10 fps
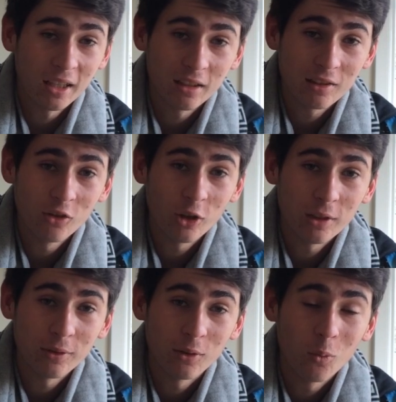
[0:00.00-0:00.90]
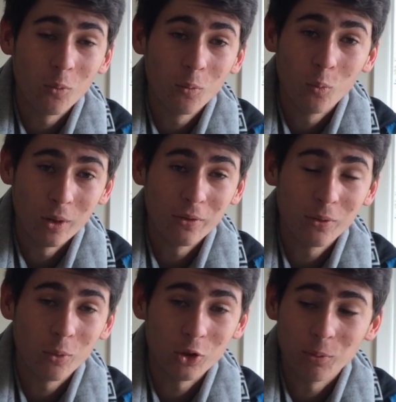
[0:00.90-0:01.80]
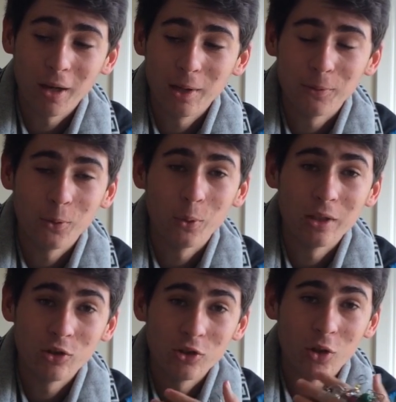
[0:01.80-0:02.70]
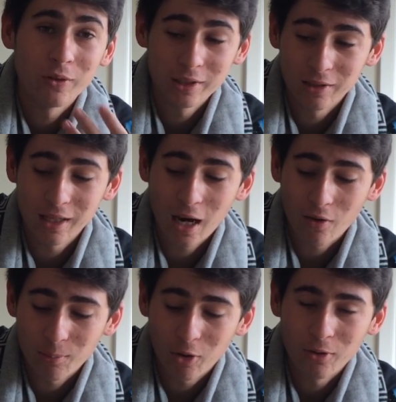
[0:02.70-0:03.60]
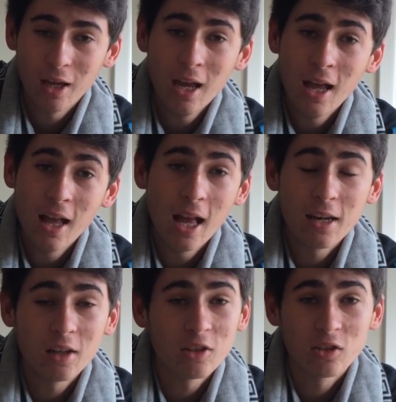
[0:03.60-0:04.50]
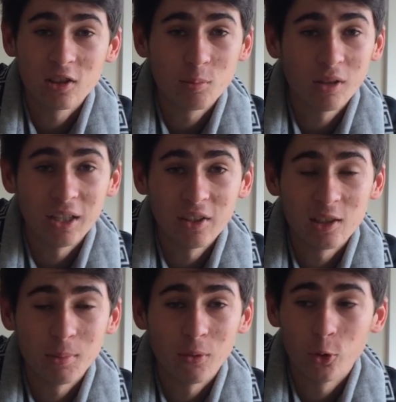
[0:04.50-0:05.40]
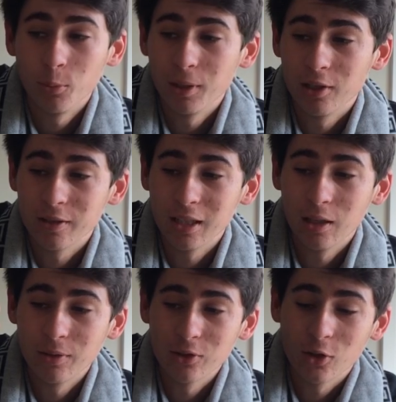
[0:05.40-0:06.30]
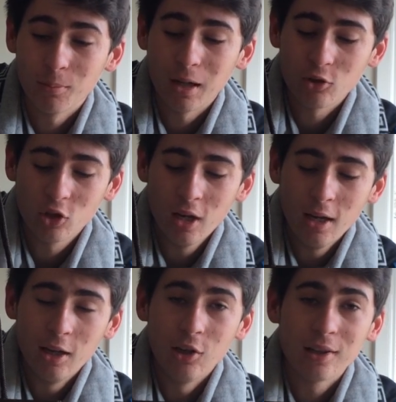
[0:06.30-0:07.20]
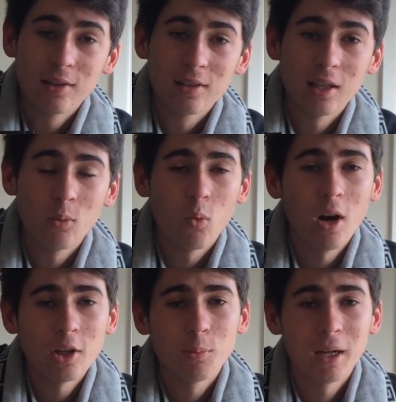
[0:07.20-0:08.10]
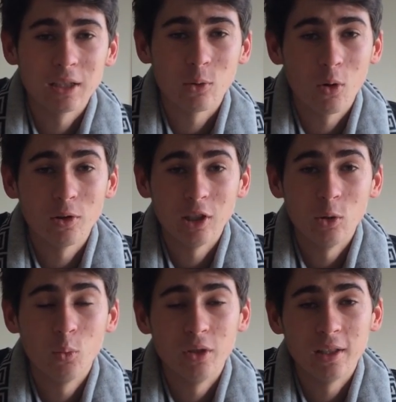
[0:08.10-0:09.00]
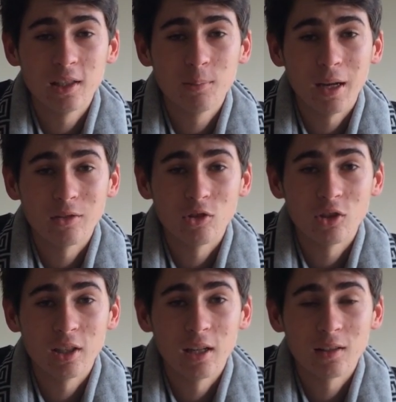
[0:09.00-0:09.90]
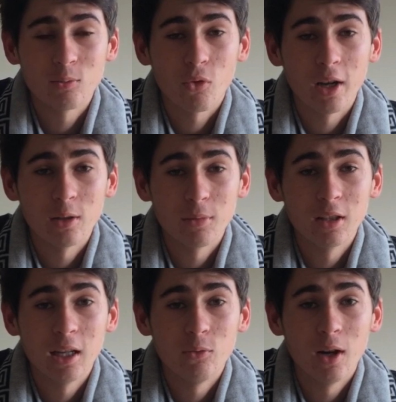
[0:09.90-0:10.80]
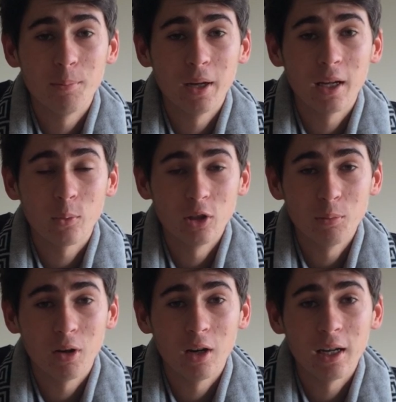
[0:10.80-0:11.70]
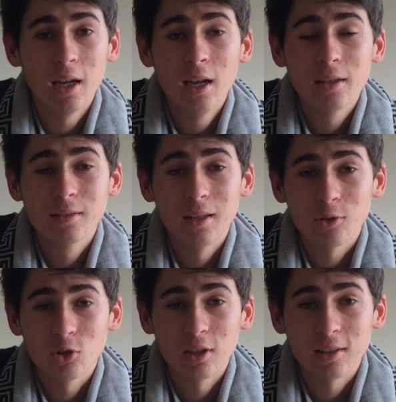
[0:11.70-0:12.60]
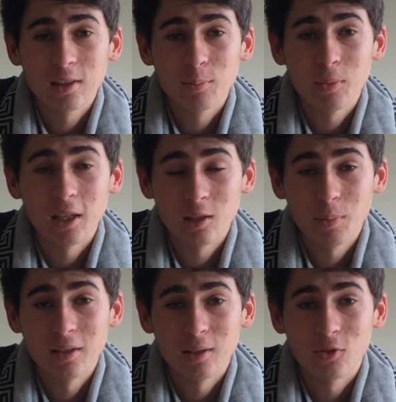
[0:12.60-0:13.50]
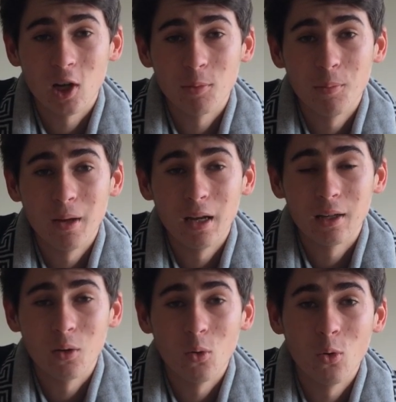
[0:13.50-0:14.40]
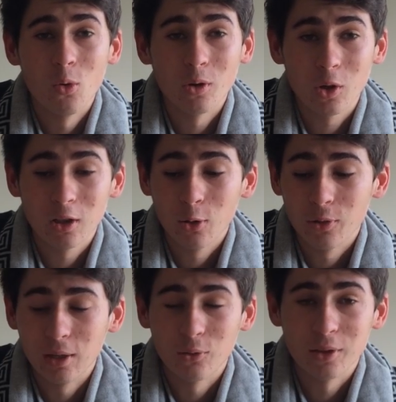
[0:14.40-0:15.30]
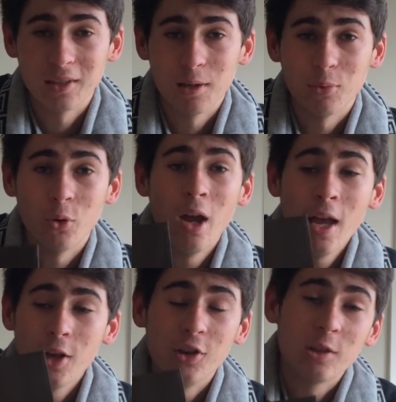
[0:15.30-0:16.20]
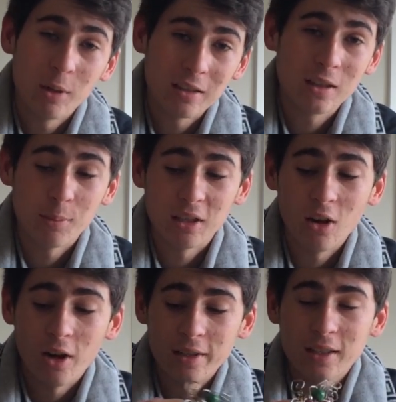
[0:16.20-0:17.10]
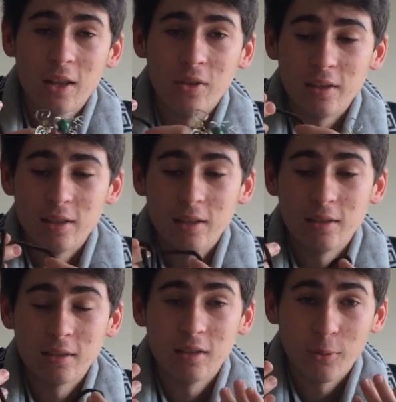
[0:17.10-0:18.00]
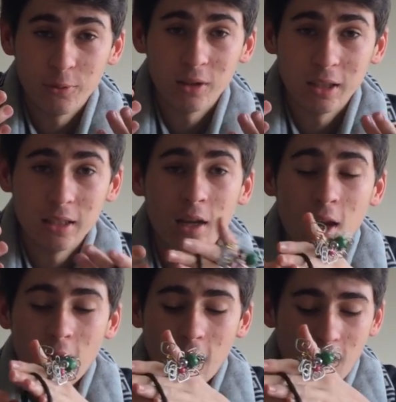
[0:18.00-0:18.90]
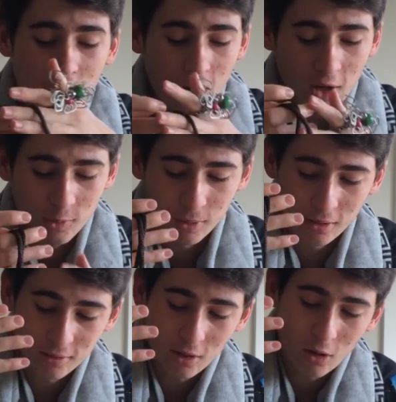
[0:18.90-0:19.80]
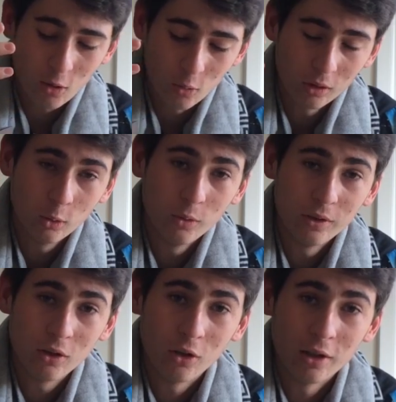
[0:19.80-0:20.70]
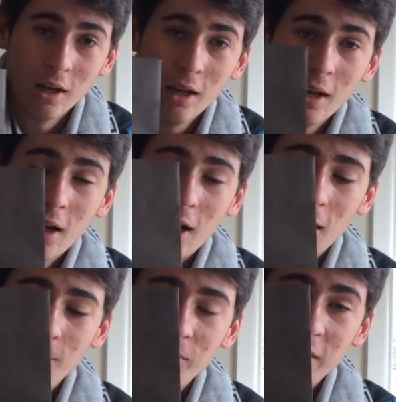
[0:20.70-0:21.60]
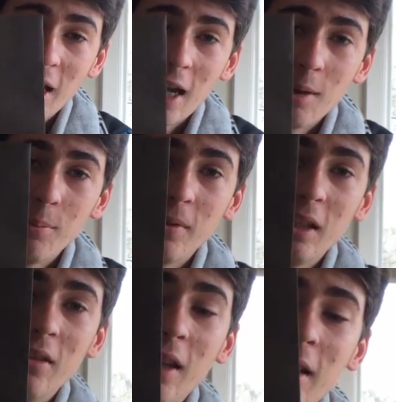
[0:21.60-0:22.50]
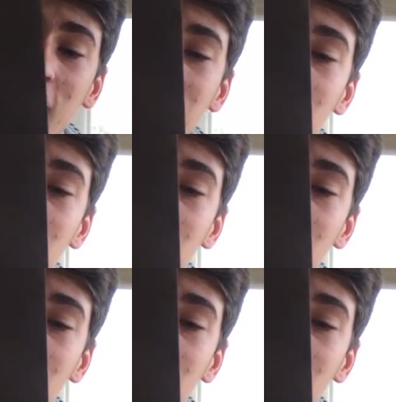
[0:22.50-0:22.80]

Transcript: and it's not even with what you pay for, it's just obviously the carry on. And I just display this in my room because I love it so much. You can see why you're paying the quality. You wouldn't expect just to get some random Glad wrap bag when you buy such an expensive type of bag, or clothing for example. You'd expect something nice, and this is definitely nice because the whole Louis Vuitton name in there is